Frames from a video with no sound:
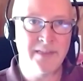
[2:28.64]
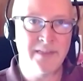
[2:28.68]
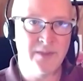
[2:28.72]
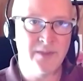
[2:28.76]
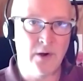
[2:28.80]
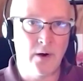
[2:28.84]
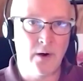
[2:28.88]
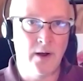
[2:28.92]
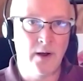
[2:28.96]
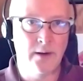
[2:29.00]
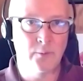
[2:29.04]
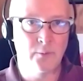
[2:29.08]
I
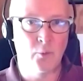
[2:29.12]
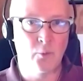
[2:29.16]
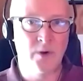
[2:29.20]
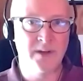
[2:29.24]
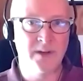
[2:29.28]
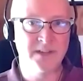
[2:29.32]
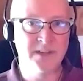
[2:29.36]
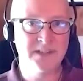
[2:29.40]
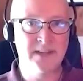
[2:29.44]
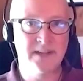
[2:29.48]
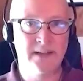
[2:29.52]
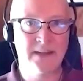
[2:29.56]
thought
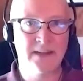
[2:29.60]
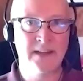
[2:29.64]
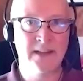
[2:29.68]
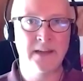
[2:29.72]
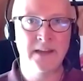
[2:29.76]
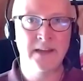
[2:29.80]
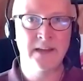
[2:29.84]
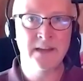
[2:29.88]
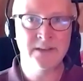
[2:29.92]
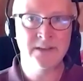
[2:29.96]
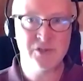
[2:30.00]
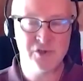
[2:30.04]
was
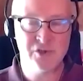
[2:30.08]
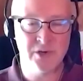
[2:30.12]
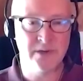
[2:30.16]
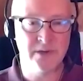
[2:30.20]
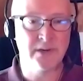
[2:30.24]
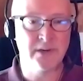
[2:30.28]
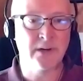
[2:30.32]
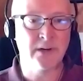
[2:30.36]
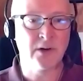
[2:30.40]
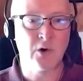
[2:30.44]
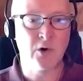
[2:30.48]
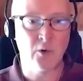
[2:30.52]
it
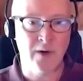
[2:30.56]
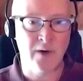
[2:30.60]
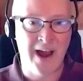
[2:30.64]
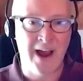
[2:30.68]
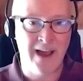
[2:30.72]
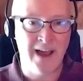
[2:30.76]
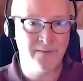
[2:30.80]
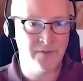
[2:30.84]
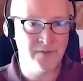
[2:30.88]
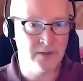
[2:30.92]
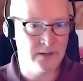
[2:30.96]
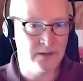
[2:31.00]
should
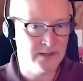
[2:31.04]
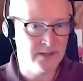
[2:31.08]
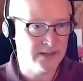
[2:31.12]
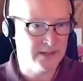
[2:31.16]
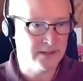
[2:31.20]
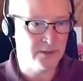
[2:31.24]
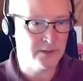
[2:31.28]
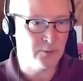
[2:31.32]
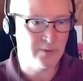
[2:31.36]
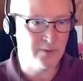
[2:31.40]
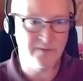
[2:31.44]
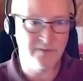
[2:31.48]

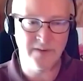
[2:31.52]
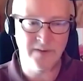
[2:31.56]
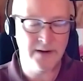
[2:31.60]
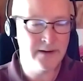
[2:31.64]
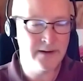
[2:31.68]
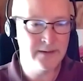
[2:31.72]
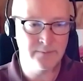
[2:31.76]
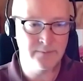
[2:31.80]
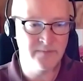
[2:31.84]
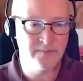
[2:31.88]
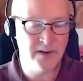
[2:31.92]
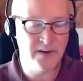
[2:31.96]
graphically. There were
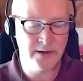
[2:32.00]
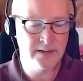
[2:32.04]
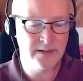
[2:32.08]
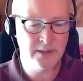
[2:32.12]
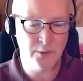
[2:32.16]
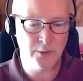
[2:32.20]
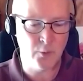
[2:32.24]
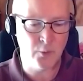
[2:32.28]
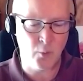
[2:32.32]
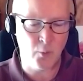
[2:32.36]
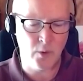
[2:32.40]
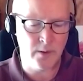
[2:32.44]
very
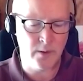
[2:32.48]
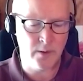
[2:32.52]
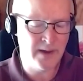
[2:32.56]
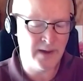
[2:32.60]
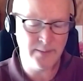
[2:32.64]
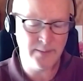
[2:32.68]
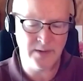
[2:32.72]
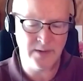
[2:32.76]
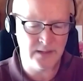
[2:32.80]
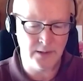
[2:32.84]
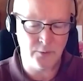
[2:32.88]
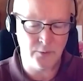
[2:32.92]
very little work,
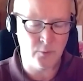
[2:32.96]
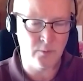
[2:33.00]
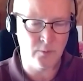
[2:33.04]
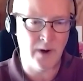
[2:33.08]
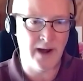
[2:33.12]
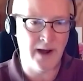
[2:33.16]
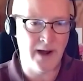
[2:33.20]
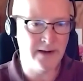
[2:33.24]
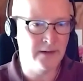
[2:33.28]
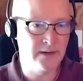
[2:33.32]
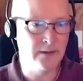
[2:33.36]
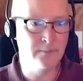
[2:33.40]
maybe a little
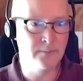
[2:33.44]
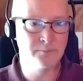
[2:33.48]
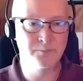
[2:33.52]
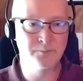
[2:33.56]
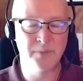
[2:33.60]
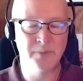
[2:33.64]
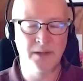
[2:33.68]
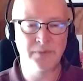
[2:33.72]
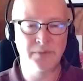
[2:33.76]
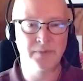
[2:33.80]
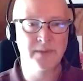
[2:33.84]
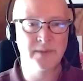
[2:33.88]
write up,
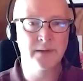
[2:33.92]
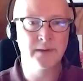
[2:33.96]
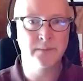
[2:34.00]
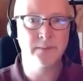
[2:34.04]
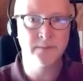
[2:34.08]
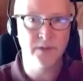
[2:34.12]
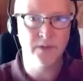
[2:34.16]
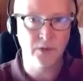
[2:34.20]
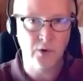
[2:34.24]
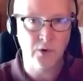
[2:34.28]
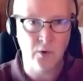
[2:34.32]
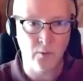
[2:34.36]
but
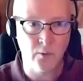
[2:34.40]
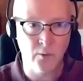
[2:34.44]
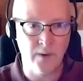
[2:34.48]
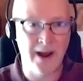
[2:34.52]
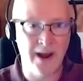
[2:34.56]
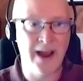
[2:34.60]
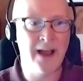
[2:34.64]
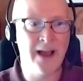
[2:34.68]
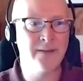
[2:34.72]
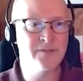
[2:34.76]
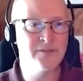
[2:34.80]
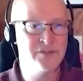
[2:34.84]
the
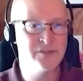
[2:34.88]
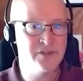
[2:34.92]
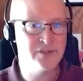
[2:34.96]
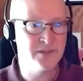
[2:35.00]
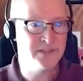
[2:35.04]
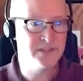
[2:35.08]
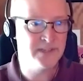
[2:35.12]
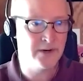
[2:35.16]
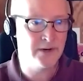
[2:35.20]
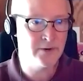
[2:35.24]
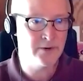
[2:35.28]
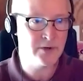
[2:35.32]
graph
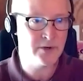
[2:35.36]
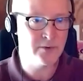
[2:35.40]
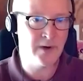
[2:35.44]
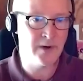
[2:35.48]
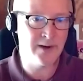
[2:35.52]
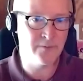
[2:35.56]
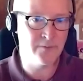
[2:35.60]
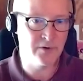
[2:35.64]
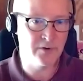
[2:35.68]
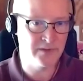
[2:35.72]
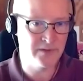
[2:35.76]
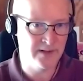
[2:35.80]
should tell you
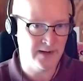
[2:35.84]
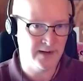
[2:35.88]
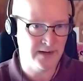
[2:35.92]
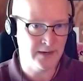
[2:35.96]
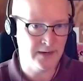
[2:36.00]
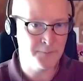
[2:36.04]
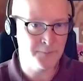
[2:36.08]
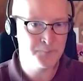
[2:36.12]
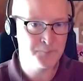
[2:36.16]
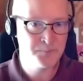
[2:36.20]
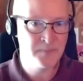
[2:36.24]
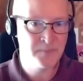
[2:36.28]

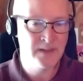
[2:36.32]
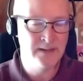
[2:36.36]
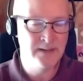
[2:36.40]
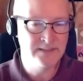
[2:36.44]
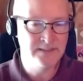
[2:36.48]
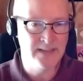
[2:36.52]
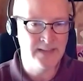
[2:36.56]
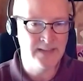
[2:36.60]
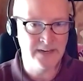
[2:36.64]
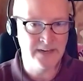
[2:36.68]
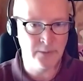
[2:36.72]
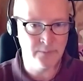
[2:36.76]
everything.
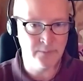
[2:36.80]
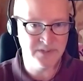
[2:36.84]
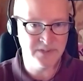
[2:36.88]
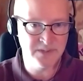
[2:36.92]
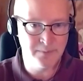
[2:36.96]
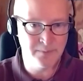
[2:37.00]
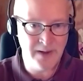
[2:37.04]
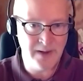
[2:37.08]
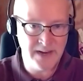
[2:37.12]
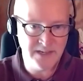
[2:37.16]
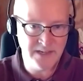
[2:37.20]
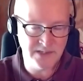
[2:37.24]
And it
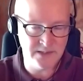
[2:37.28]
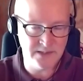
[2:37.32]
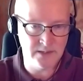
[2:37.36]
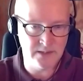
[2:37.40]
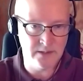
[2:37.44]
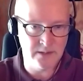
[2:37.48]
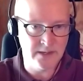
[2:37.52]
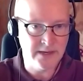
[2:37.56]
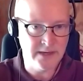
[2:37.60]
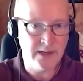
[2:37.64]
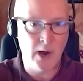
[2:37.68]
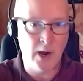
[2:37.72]
was
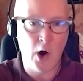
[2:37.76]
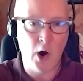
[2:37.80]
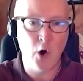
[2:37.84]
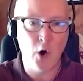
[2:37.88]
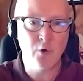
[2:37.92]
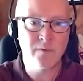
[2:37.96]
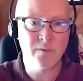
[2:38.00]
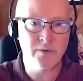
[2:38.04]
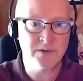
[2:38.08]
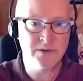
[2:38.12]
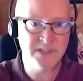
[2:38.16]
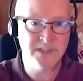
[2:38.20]
basically
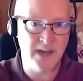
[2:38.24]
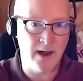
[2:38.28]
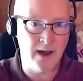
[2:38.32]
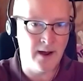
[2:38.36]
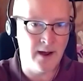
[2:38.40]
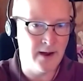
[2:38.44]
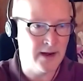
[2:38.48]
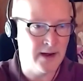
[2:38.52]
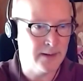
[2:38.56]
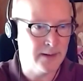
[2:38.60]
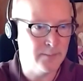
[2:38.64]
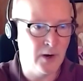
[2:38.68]
over
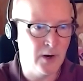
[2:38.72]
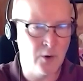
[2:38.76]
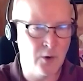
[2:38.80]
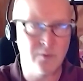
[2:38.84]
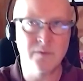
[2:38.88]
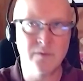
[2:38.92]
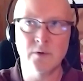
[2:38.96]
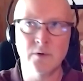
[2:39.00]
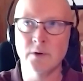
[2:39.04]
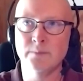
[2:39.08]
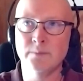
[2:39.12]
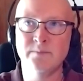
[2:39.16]
time,
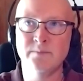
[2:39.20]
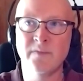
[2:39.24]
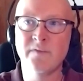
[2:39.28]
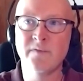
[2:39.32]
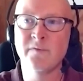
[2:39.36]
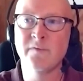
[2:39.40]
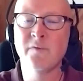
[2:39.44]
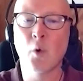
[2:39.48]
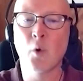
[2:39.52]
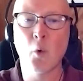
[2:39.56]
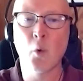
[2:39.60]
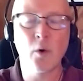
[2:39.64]
over
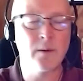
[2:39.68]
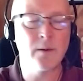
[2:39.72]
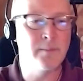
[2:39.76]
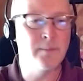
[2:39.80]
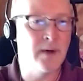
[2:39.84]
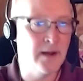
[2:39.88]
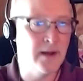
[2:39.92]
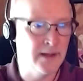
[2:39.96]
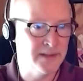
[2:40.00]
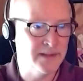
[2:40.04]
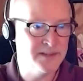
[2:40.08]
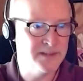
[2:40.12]
4
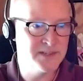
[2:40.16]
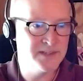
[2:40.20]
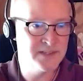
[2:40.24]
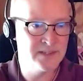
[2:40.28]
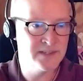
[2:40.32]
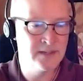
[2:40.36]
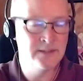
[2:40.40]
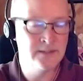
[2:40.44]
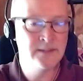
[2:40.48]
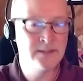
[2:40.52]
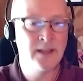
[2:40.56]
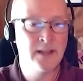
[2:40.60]

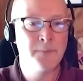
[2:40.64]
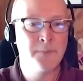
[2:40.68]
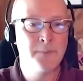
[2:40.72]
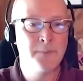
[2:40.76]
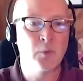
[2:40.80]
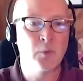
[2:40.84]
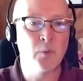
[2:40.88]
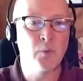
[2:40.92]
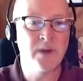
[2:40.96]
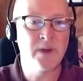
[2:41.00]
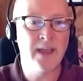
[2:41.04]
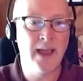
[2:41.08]
months,
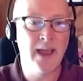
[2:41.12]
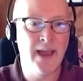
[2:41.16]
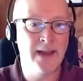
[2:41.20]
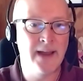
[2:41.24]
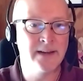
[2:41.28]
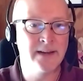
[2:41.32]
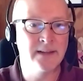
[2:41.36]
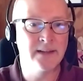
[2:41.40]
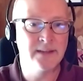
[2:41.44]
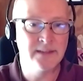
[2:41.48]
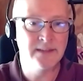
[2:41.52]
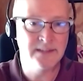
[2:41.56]
we
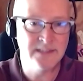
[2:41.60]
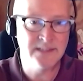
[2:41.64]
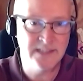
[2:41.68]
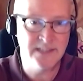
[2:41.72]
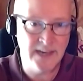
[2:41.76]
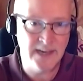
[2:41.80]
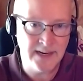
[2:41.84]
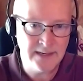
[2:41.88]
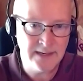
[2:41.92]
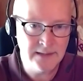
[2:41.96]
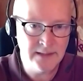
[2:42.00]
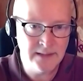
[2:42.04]
had
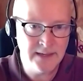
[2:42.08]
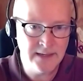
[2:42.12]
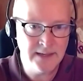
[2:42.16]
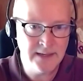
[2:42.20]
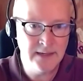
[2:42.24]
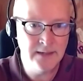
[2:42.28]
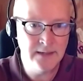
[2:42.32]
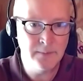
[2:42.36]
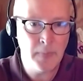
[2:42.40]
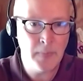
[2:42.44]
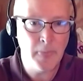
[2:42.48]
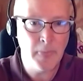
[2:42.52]

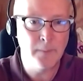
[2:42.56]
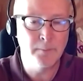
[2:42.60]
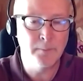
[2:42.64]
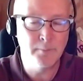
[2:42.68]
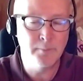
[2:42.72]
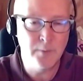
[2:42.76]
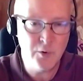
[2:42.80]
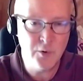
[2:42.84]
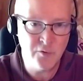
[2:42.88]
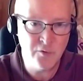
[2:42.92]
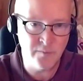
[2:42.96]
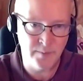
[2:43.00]
daily
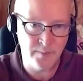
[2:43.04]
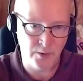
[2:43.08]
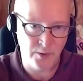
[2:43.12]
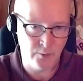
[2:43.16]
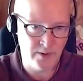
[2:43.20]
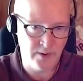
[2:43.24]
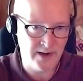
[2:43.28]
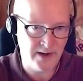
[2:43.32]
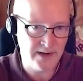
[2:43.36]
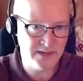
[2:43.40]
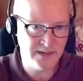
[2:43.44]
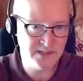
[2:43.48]

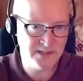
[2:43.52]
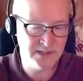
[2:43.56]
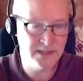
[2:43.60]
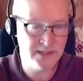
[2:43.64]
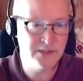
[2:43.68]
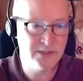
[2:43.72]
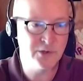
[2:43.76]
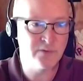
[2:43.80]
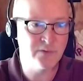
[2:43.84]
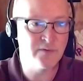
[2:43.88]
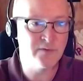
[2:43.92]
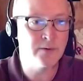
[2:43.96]
movement rates.
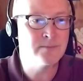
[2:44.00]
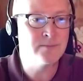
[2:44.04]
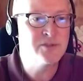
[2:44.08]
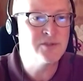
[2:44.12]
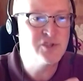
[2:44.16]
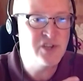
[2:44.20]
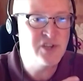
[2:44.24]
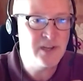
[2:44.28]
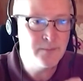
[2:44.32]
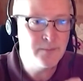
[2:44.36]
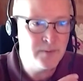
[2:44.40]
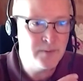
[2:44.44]
These are
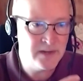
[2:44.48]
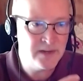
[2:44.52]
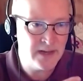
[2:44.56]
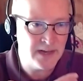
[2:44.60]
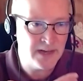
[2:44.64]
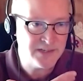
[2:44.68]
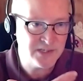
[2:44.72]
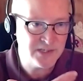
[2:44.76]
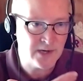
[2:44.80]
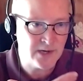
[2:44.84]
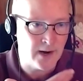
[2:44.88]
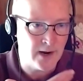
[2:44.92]
from
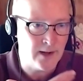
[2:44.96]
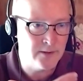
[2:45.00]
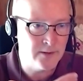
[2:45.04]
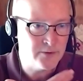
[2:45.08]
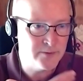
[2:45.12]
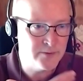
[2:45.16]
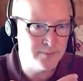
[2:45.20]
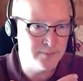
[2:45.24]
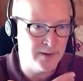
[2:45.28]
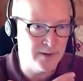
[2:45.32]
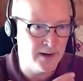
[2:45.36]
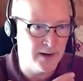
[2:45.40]
GPS
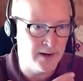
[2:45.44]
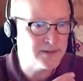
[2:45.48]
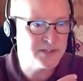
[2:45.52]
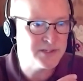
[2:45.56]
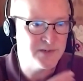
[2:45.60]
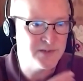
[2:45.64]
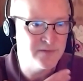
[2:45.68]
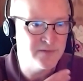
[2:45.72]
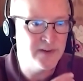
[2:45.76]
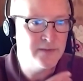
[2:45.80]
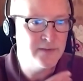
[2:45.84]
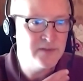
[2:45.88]
collared
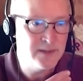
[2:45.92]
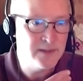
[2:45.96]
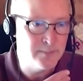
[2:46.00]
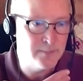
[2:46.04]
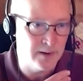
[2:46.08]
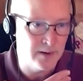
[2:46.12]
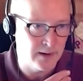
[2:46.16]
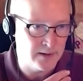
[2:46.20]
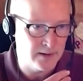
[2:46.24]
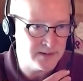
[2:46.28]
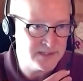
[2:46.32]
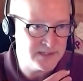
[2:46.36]
bucks,
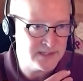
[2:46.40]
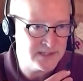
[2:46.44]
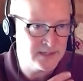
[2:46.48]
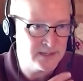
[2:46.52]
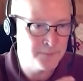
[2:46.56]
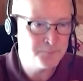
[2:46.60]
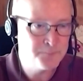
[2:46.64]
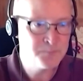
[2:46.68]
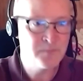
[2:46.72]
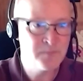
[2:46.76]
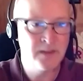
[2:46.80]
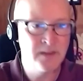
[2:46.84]

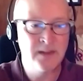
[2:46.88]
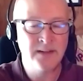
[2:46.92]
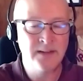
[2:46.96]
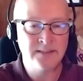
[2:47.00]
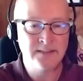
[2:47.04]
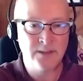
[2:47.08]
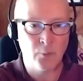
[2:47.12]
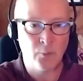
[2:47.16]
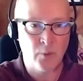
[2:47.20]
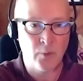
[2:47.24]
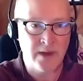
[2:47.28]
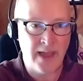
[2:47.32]
$50.
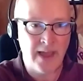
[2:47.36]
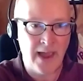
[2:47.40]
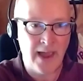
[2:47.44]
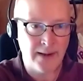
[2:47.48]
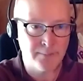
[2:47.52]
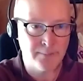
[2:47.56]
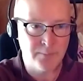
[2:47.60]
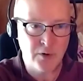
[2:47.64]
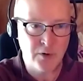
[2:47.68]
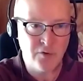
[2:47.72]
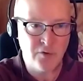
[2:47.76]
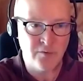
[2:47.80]
We
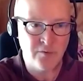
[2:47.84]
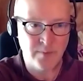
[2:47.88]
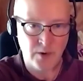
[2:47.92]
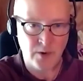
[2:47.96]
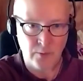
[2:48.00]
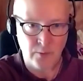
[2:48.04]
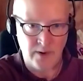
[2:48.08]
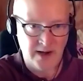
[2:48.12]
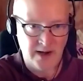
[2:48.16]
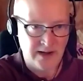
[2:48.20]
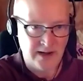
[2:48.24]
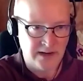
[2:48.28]
had
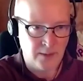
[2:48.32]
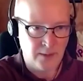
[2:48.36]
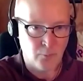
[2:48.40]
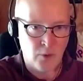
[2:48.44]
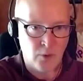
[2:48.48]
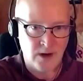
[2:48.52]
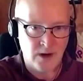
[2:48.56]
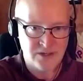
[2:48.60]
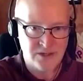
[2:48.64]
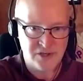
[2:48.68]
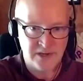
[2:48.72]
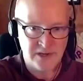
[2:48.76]
movement rate
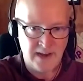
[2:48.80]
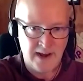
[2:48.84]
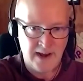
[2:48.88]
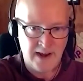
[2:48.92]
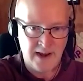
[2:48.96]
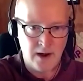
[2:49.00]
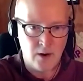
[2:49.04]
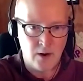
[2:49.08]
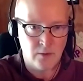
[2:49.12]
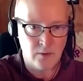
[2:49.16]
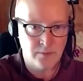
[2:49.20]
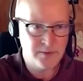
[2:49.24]
and watching
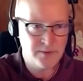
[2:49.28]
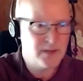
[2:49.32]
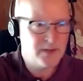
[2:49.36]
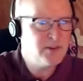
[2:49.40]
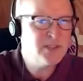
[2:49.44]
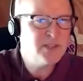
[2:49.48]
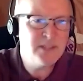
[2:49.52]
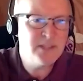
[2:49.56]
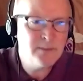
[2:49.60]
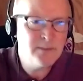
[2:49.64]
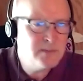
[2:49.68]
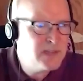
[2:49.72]
how
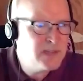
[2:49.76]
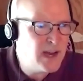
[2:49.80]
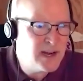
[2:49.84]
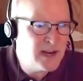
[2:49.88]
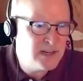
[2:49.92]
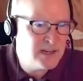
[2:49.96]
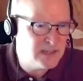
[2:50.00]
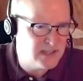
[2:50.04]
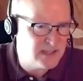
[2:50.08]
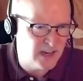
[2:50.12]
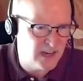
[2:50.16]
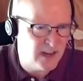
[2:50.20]
there's some
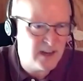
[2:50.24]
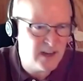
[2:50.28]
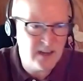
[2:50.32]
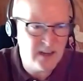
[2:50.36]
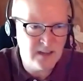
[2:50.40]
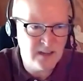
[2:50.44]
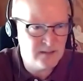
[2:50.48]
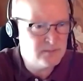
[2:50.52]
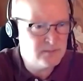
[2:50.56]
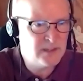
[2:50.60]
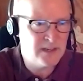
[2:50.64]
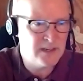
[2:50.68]
day to
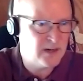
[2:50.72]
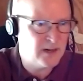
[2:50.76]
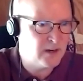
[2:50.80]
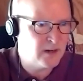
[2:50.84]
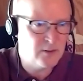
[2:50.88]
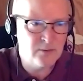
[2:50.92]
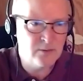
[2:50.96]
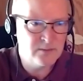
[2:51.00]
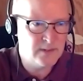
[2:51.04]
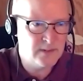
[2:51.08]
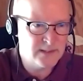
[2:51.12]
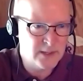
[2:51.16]
day, you
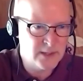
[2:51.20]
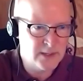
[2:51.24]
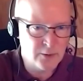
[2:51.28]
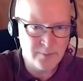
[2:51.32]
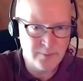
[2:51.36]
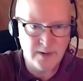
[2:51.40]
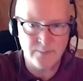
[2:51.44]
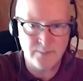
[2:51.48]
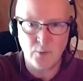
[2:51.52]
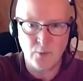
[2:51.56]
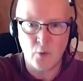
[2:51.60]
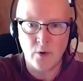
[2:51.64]
know, a
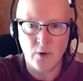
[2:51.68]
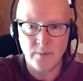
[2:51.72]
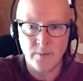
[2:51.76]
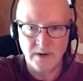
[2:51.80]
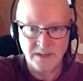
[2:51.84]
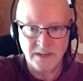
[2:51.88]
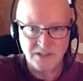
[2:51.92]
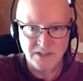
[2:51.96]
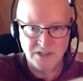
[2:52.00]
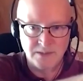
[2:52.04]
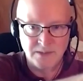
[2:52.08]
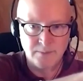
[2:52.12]
little mm-hmm. bit more,
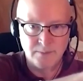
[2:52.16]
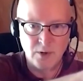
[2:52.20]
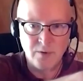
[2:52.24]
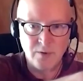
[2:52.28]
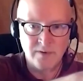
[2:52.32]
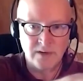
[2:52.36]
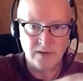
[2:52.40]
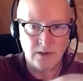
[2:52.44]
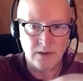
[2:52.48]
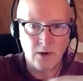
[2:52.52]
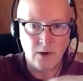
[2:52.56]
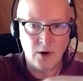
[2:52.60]
but it's just
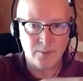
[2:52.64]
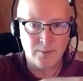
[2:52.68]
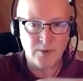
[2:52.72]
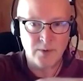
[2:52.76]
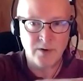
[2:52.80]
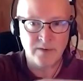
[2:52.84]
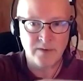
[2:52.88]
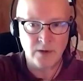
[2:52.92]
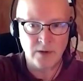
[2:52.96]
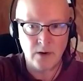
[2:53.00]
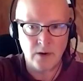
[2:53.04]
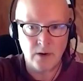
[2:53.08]
moving
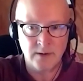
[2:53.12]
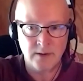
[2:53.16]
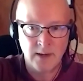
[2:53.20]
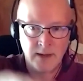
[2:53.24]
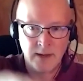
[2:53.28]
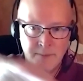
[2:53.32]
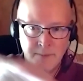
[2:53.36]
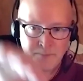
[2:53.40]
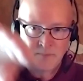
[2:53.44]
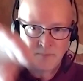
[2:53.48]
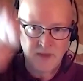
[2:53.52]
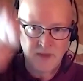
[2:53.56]
along.
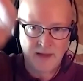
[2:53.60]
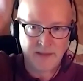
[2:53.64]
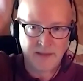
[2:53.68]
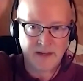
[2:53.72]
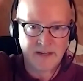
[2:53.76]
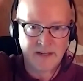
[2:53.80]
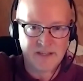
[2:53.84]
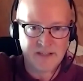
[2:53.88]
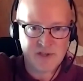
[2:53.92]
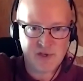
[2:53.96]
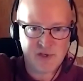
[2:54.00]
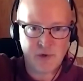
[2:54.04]
And
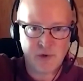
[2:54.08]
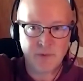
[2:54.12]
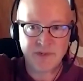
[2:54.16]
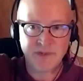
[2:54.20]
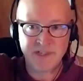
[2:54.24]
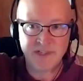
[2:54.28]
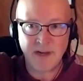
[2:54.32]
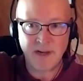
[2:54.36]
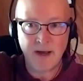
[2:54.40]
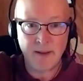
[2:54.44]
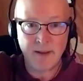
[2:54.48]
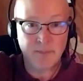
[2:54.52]
then it
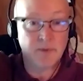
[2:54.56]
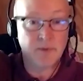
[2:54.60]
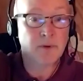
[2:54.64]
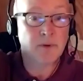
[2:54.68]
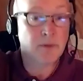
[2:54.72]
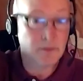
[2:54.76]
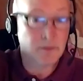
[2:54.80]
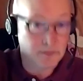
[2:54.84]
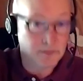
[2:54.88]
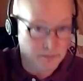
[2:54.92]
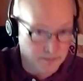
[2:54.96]
shoots up,